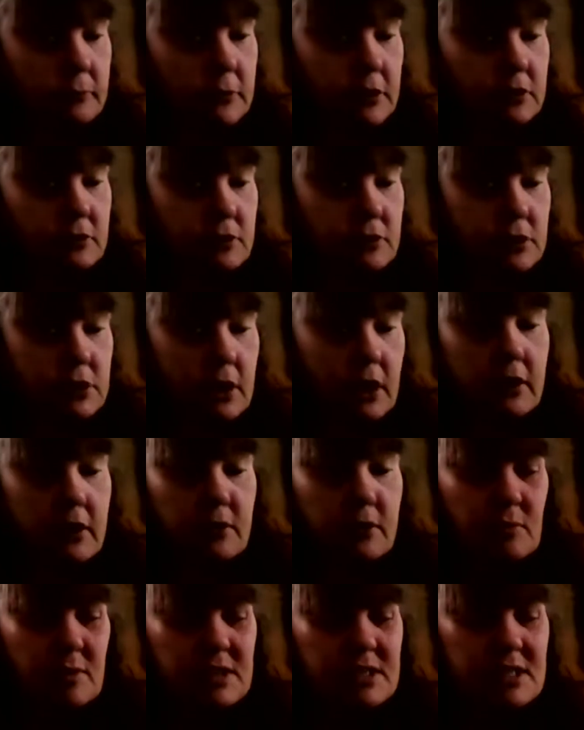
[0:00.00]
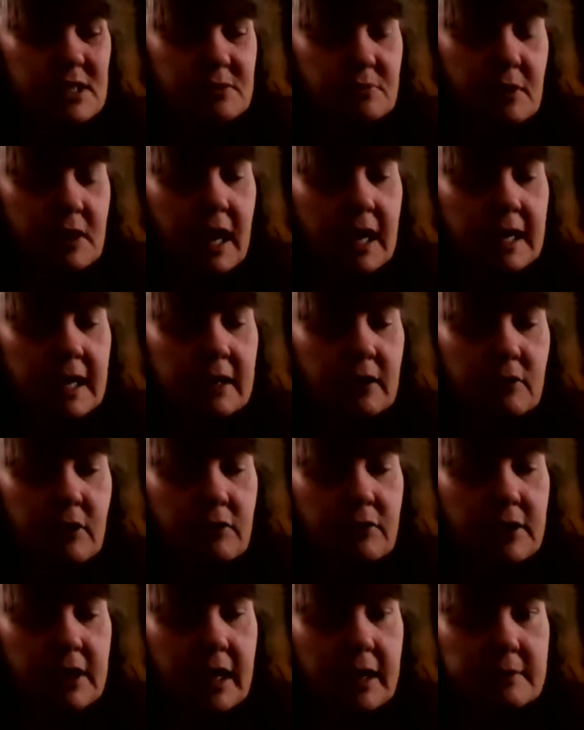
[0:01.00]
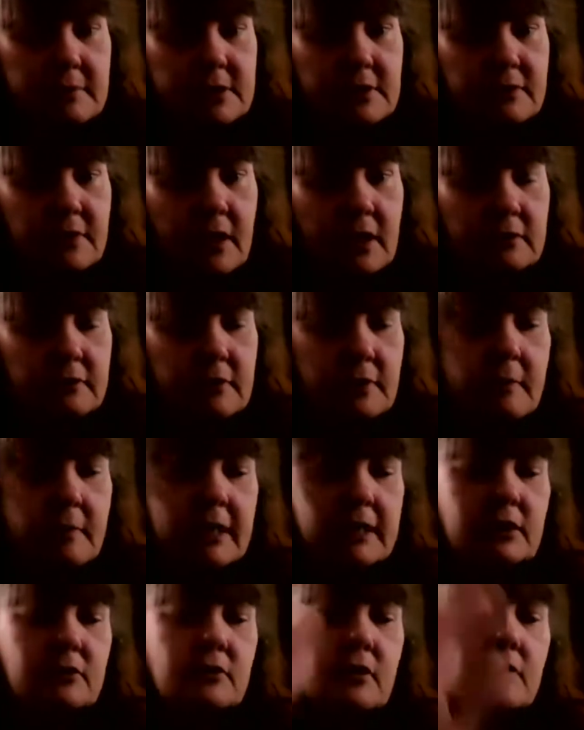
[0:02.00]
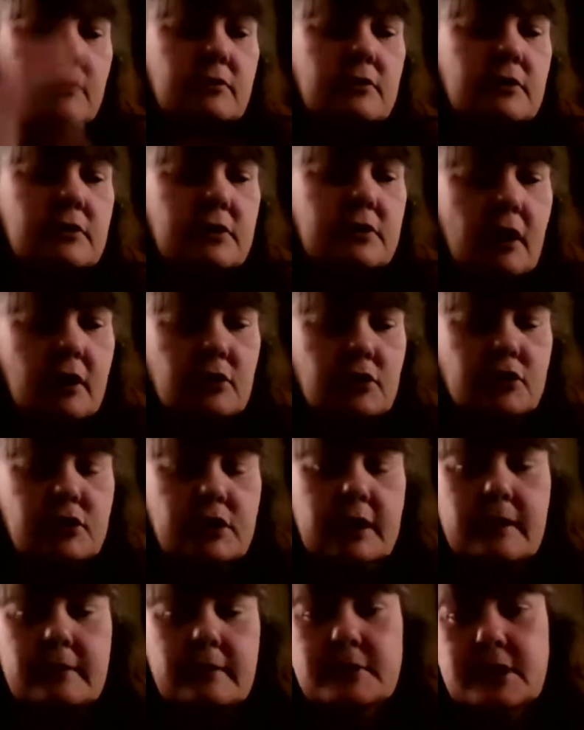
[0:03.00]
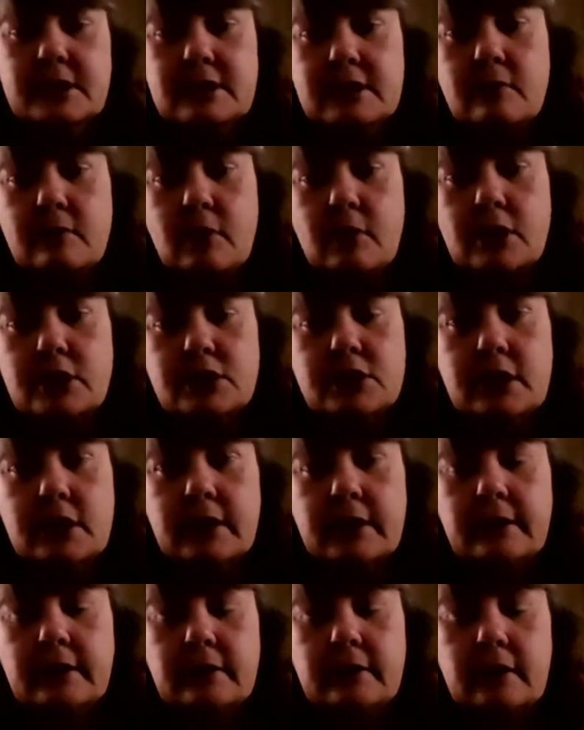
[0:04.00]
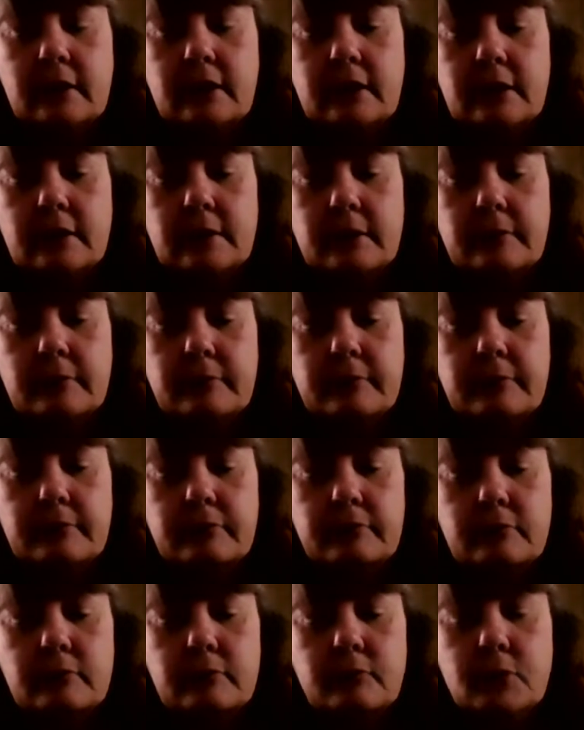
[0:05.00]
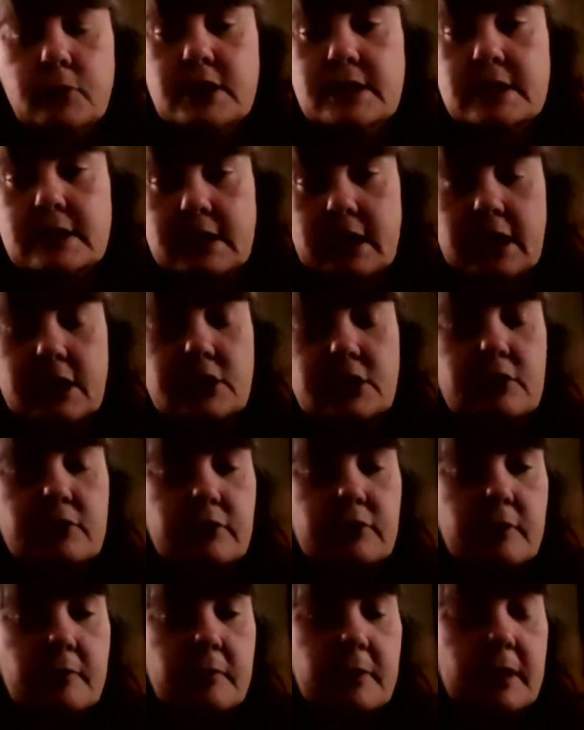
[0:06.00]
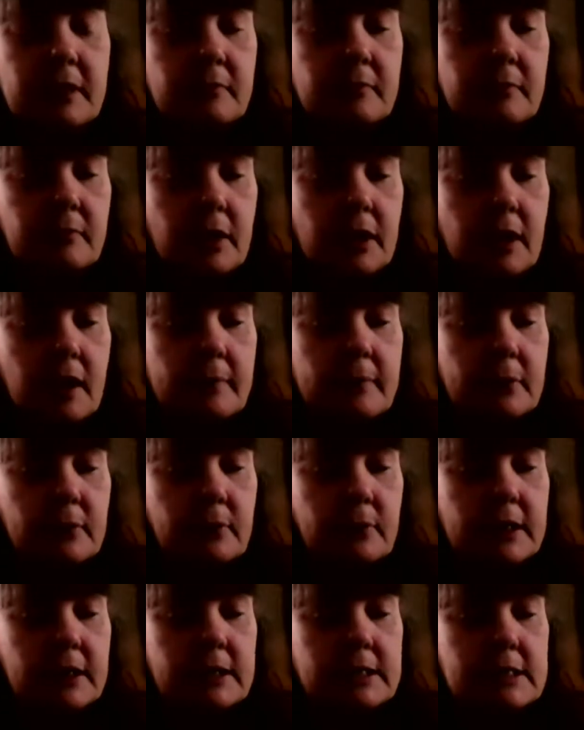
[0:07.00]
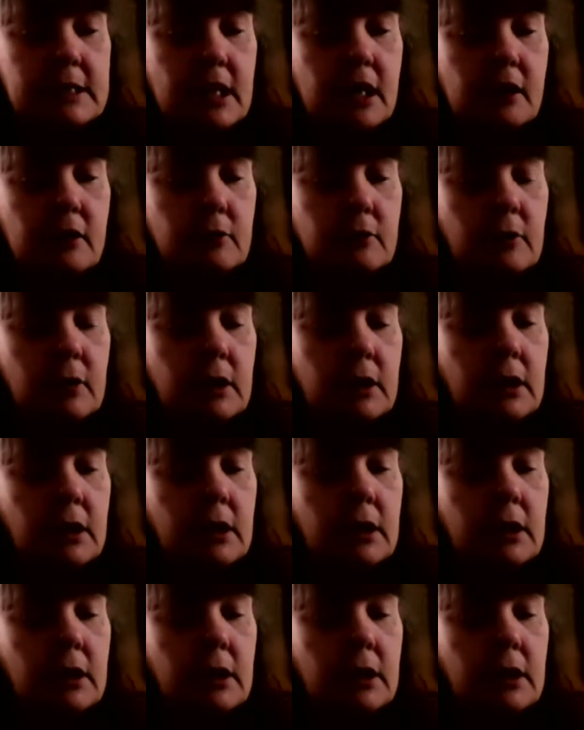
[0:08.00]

There's other ones as well. I don't know the names of all of them. I do know the Dr. Tim's because I watched a presentation from him a couple of weeks ago.